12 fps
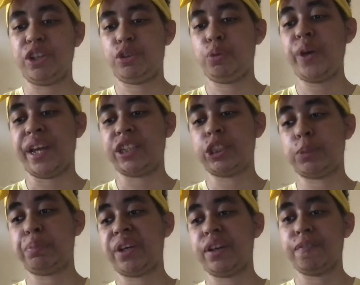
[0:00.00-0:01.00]
Switch,
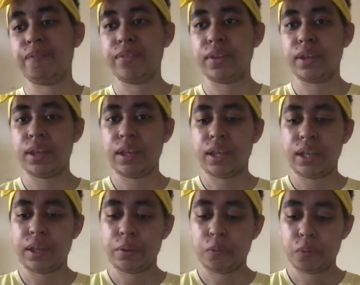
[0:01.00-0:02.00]
but
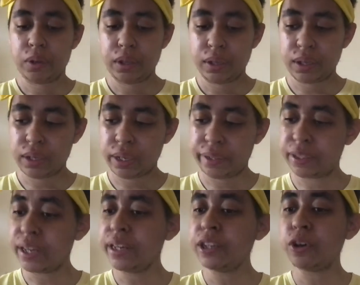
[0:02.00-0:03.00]
I
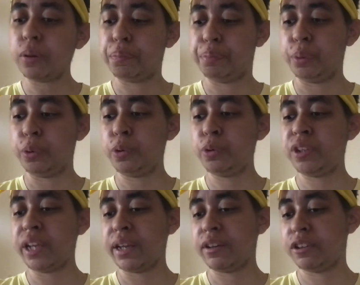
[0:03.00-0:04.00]
kind of got bored,
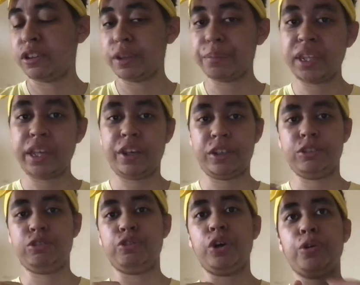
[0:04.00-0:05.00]
and some of the
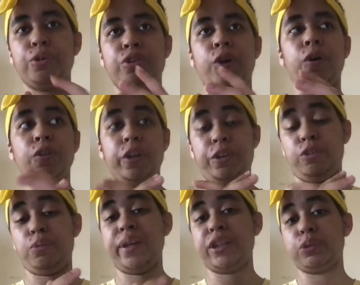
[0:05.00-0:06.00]
controls on the
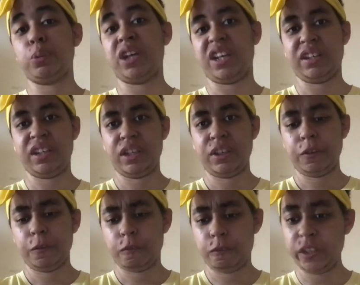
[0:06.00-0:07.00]
Switch were
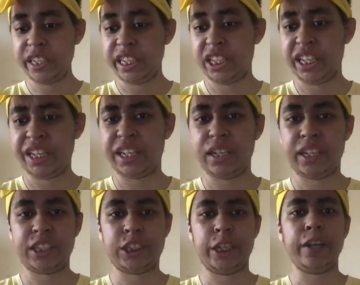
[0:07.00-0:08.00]
really
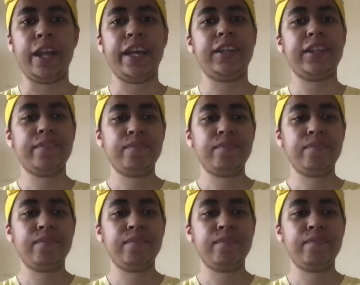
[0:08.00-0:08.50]
glitchy. Like,